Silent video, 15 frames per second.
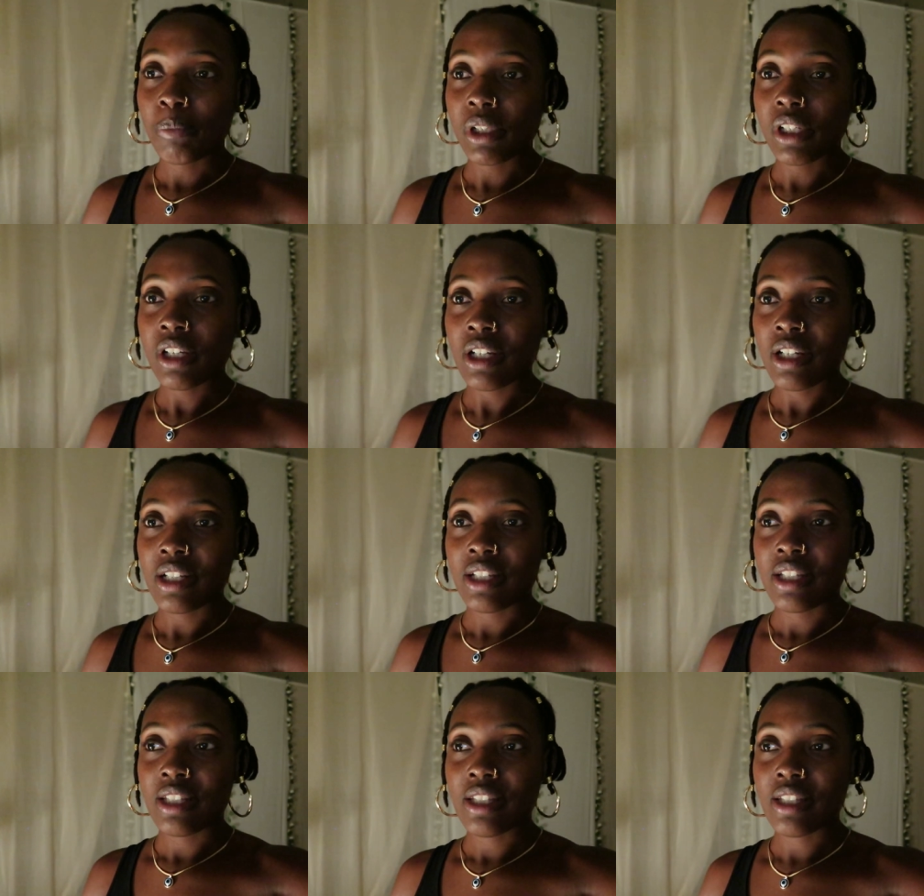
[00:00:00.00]

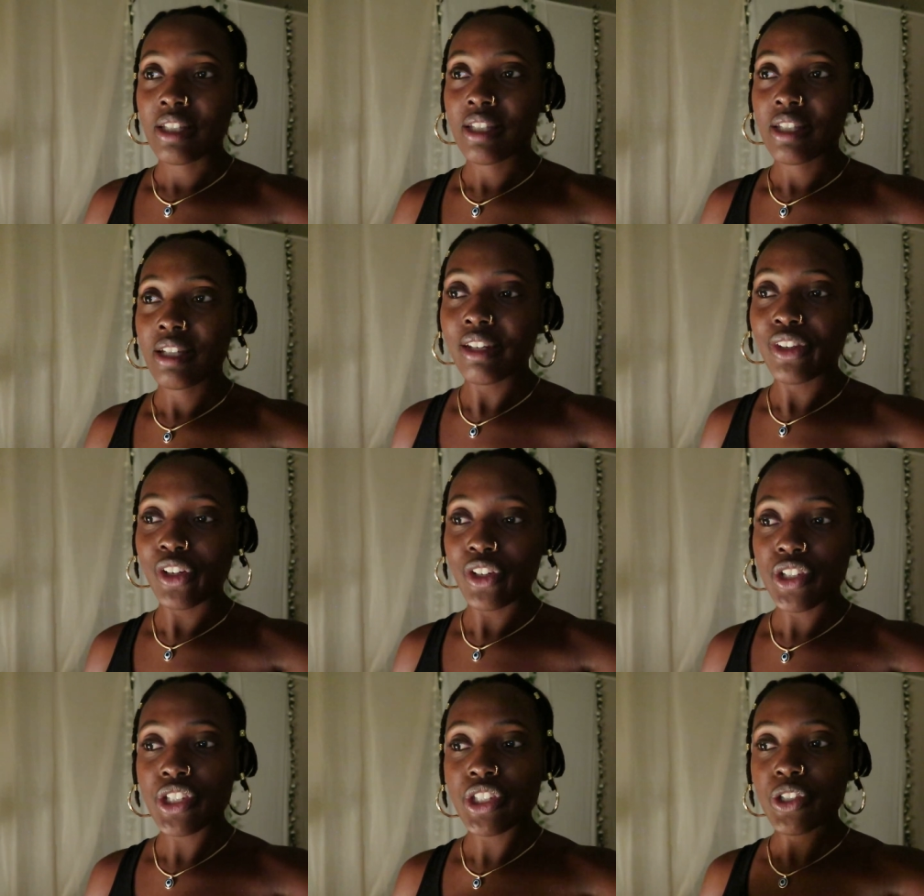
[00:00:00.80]
because
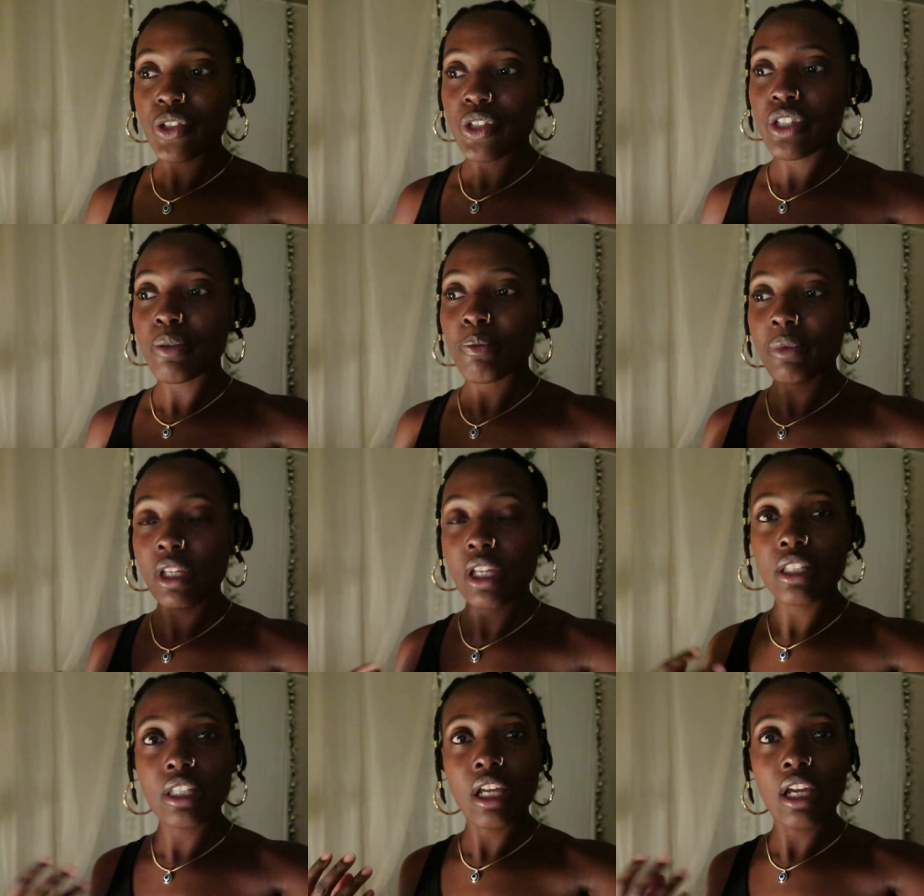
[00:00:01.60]
there's still some
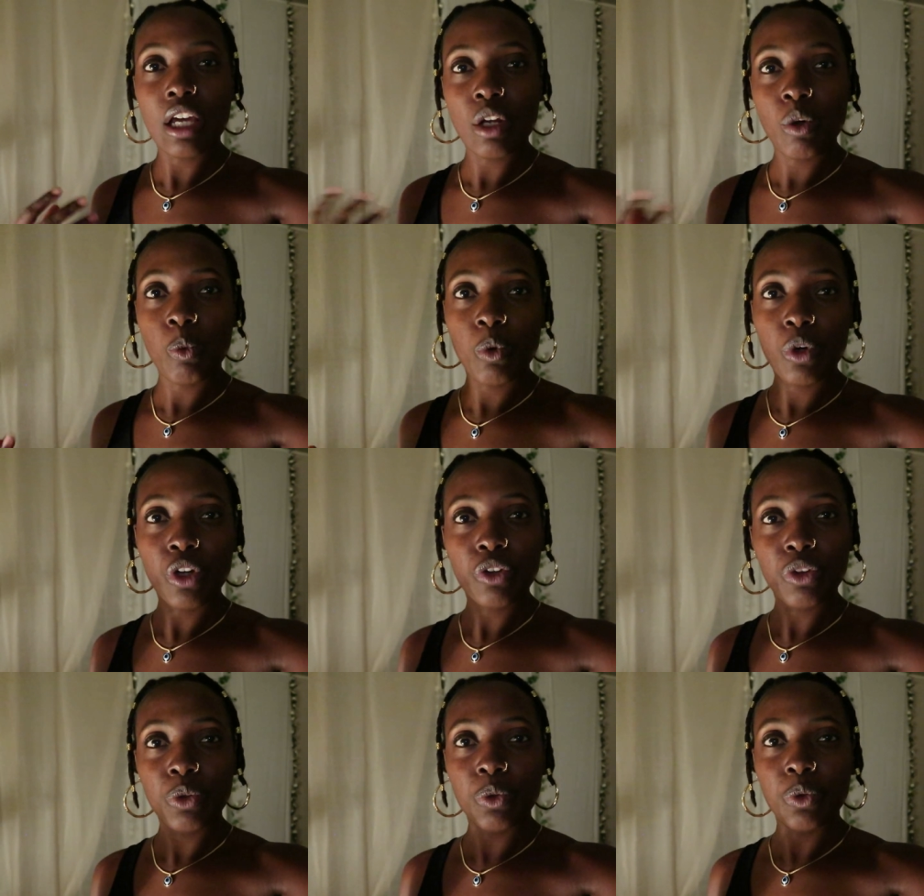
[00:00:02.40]
things I gotta
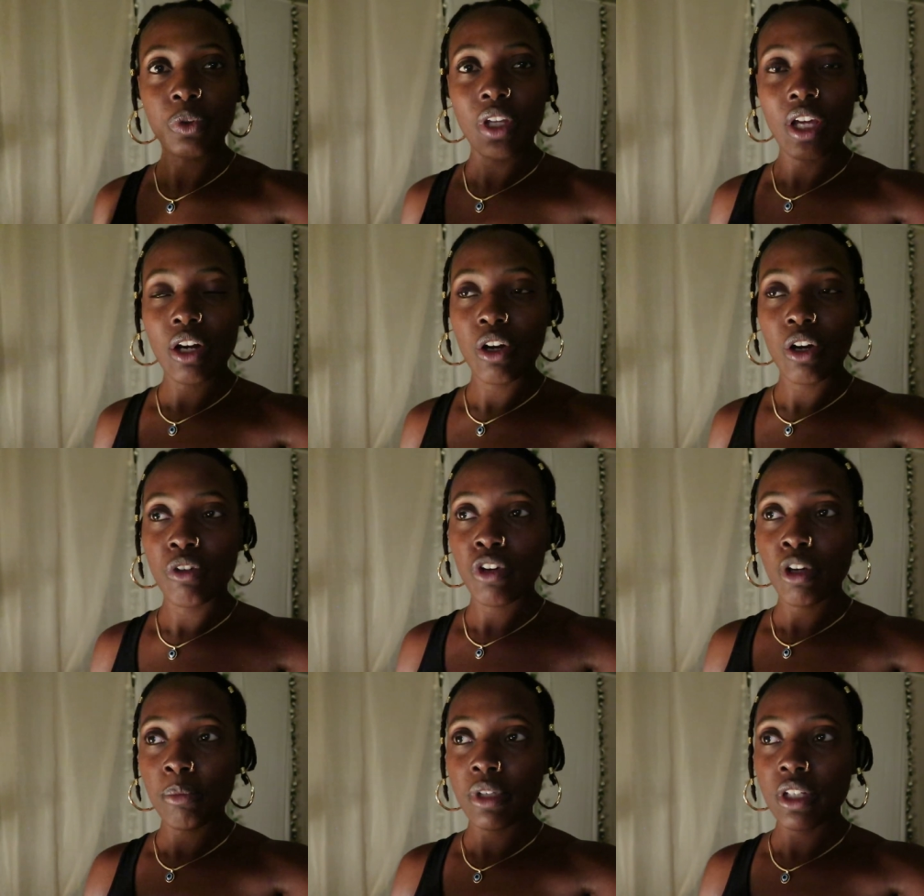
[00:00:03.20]
work through that are
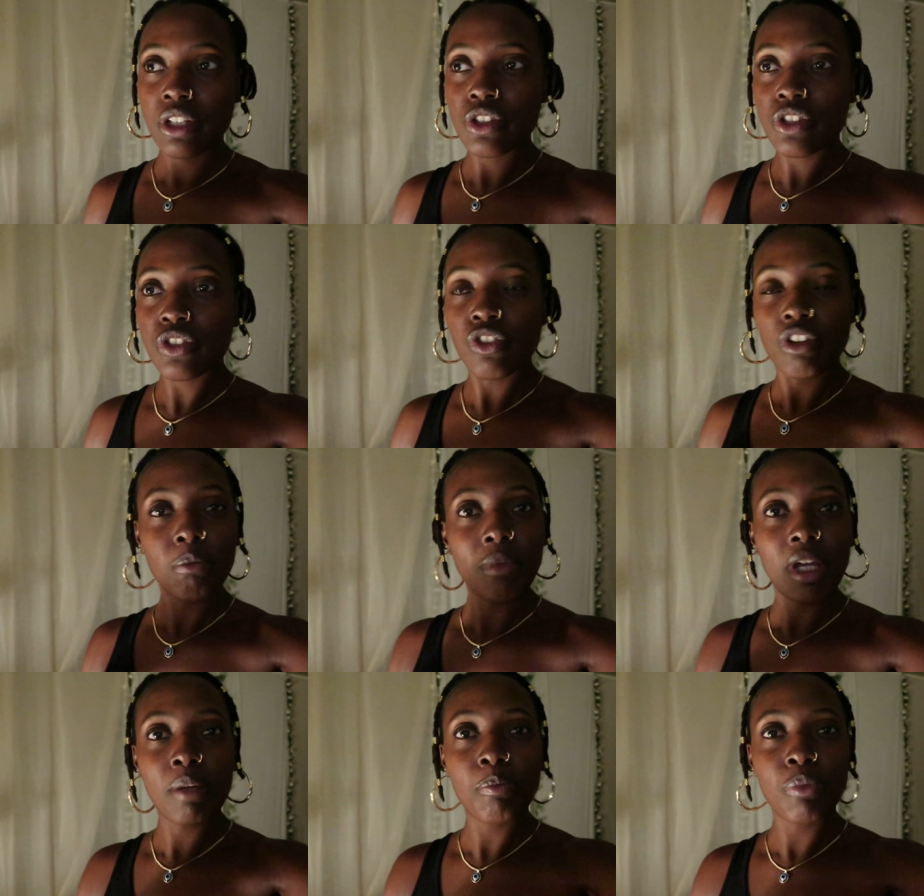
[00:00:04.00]
remnants
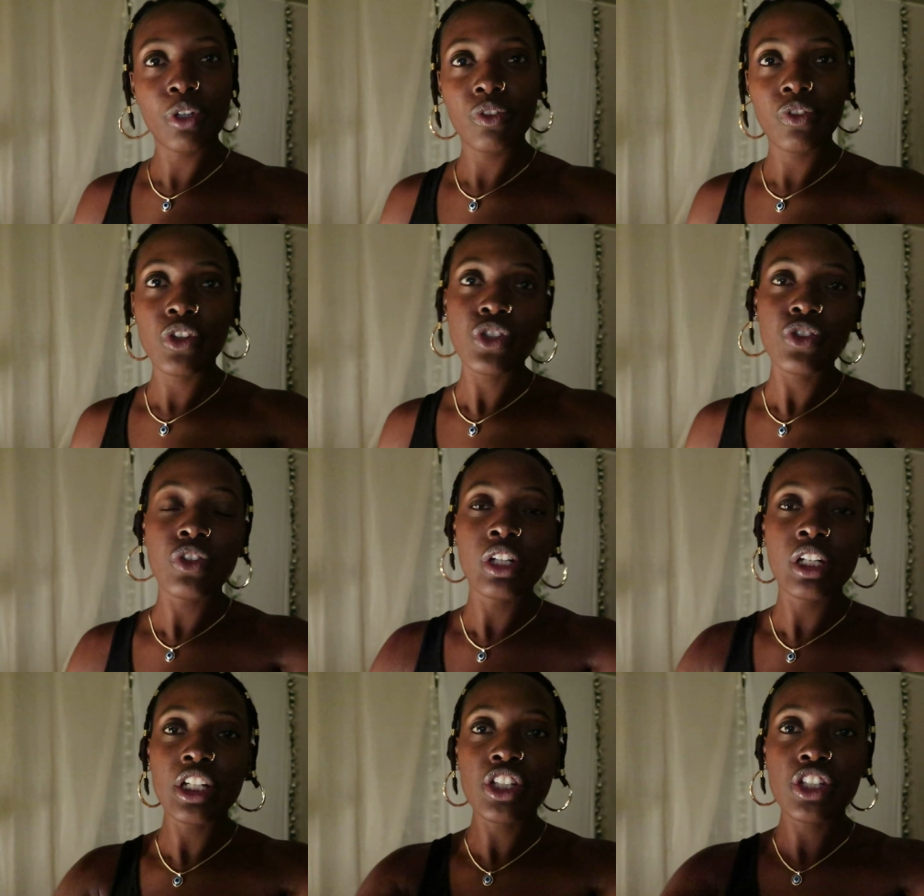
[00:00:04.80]
from my previous
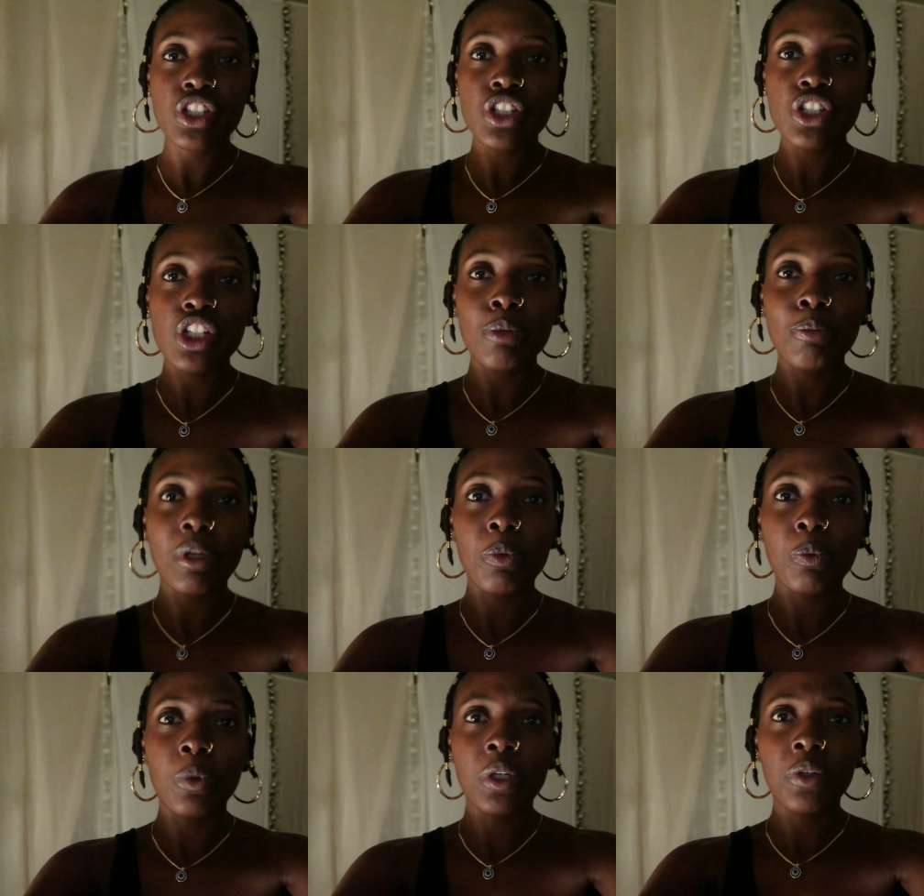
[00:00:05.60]
relationship
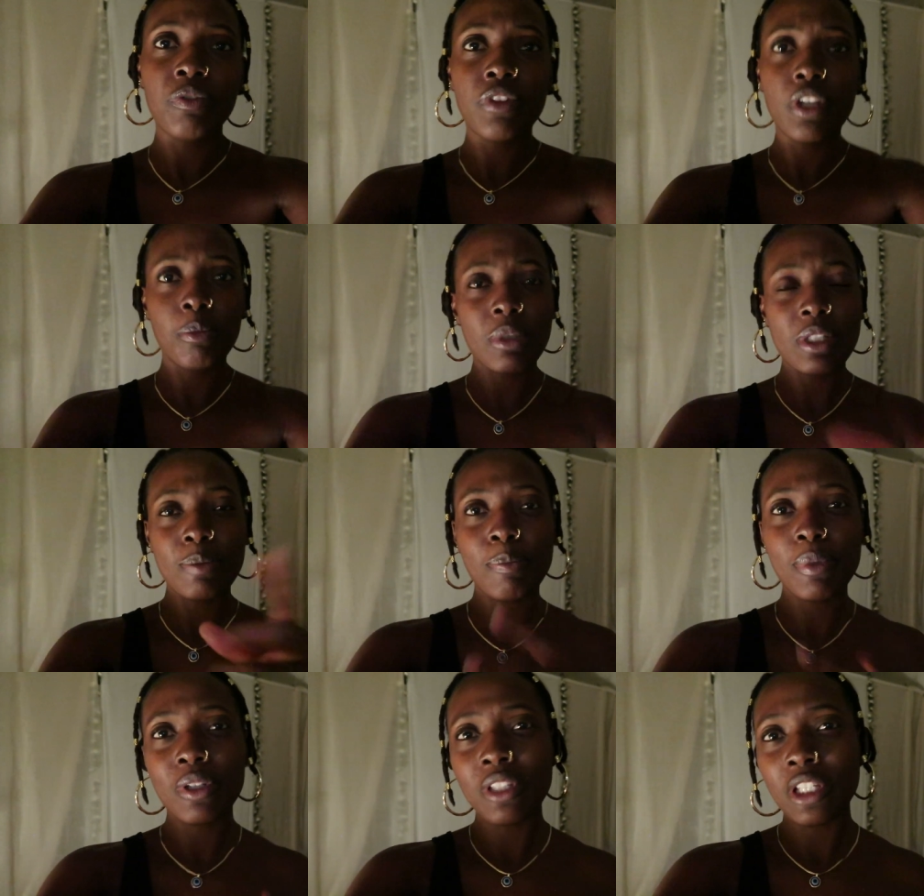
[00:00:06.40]
and one of them is
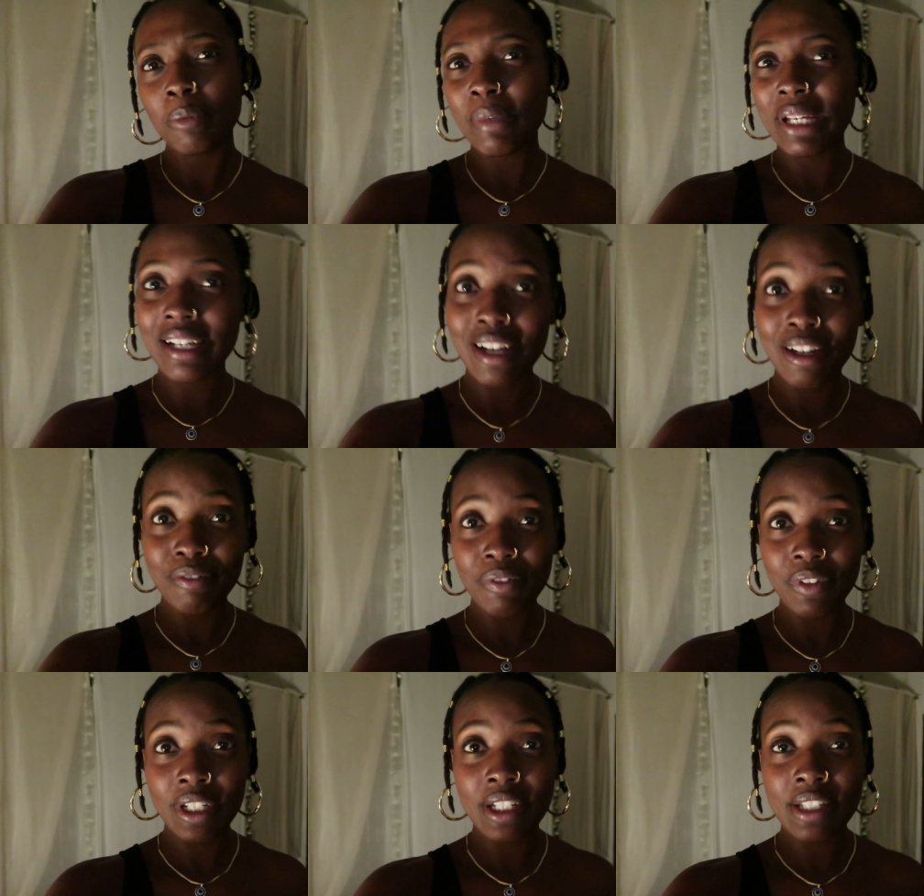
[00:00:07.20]
building my
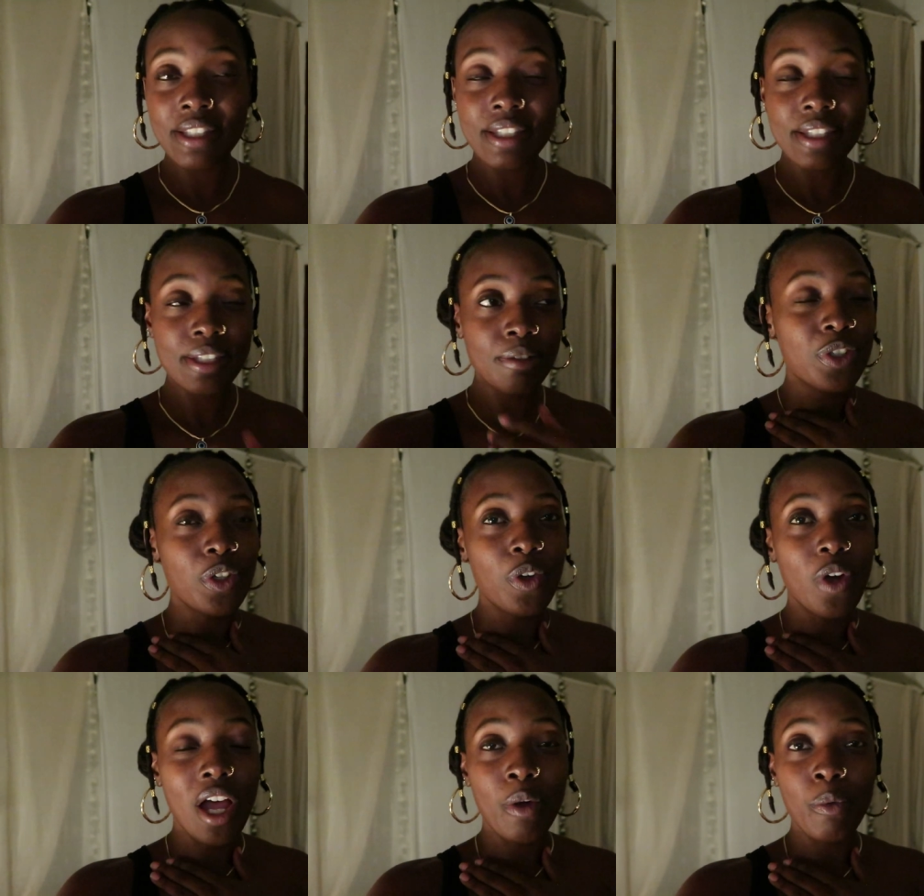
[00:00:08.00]
confidence.
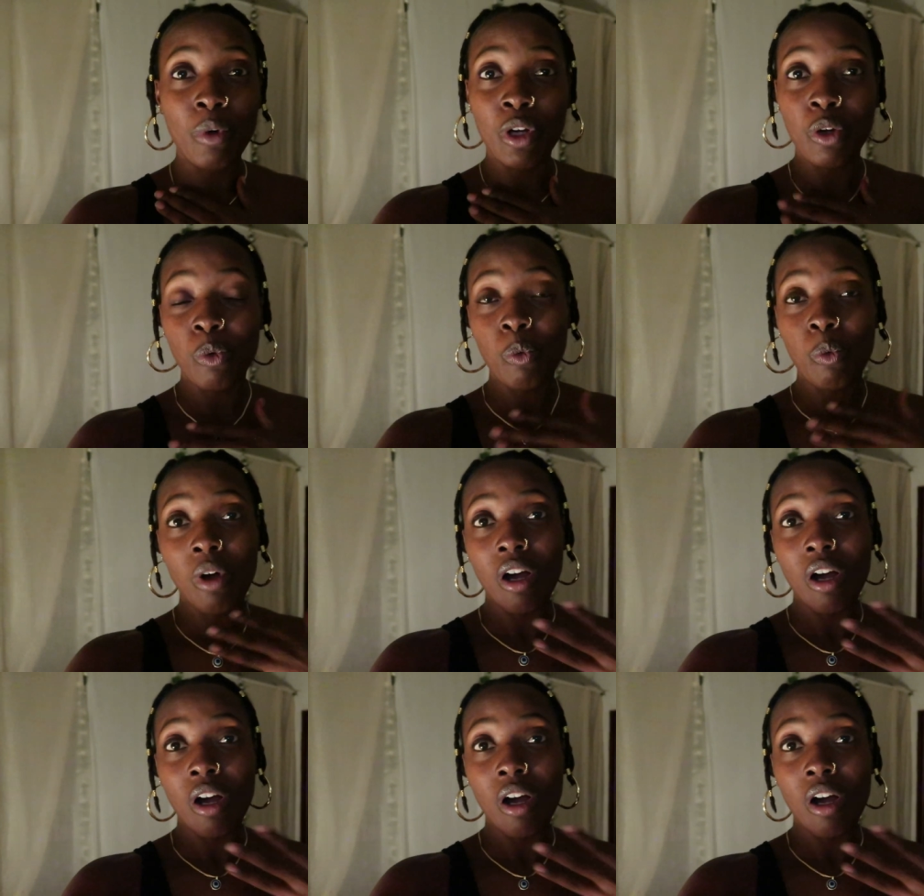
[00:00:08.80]
So I wanna